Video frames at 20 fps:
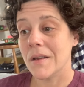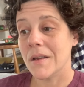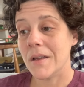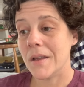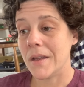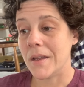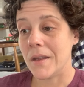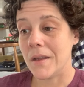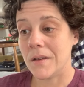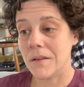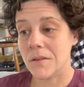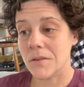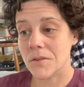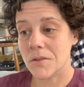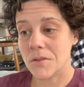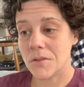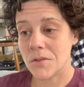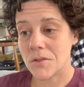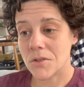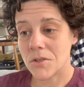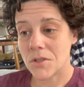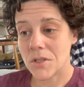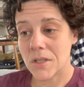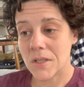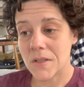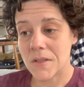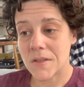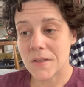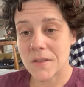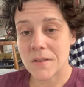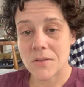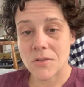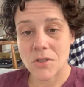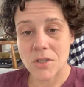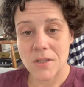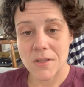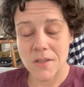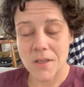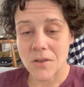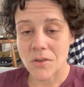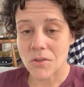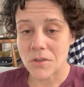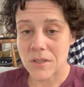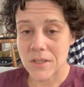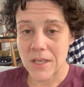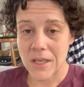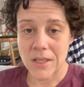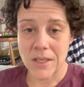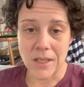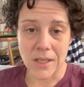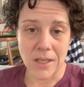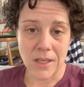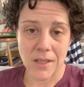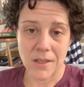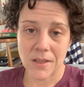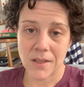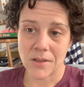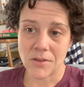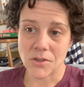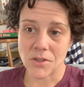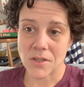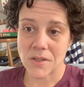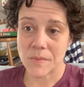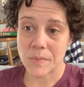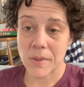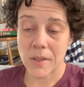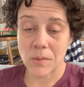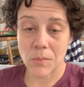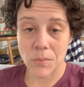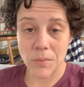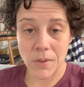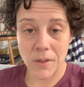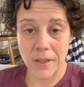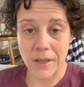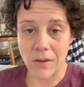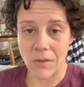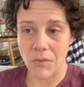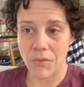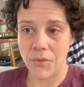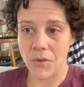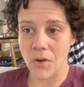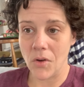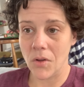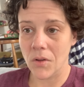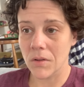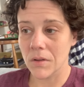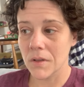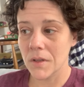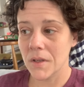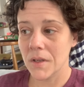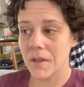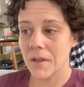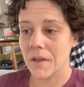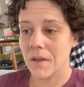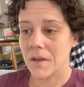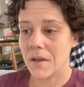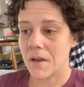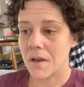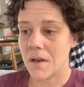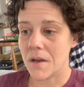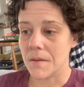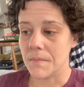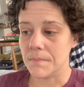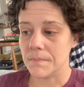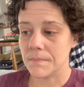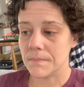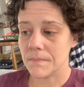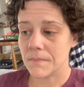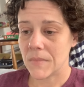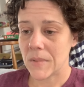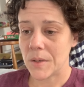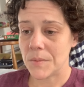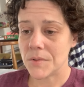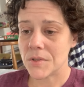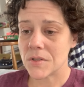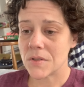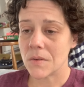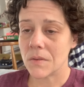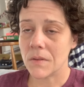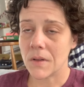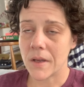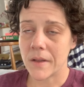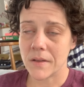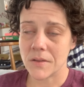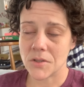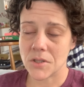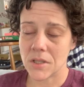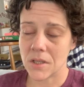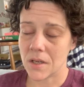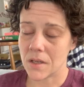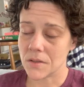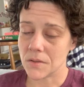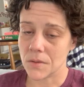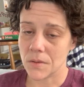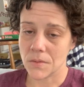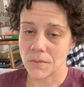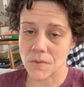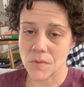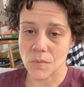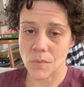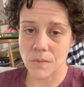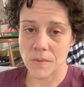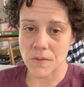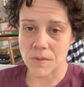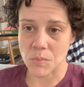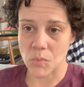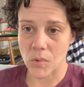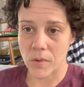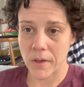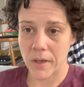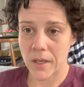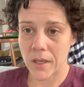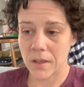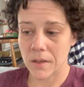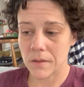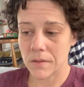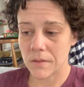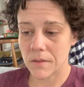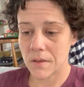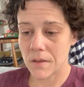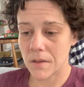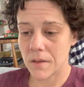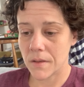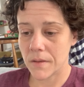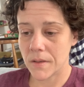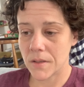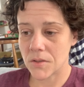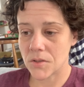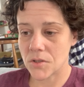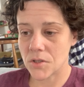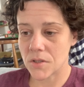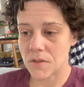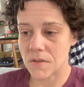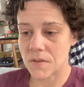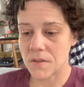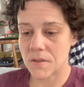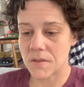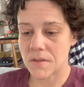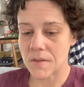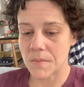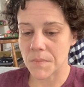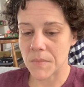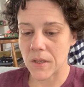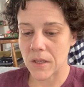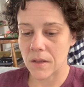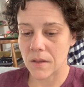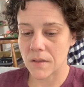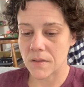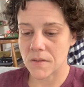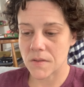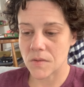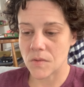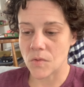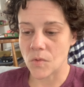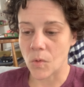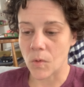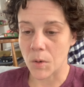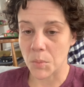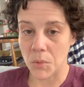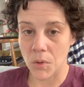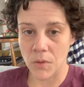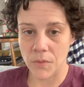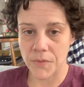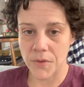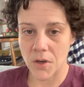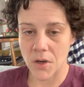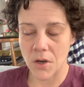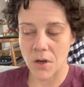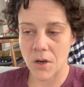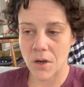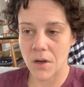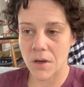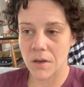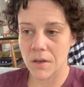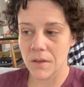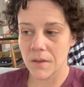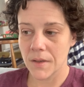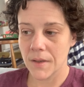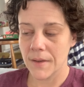And she's understanding it, and she's being really helpful. I was so glad that she got to go to school this morning. That's just something that's normal for her.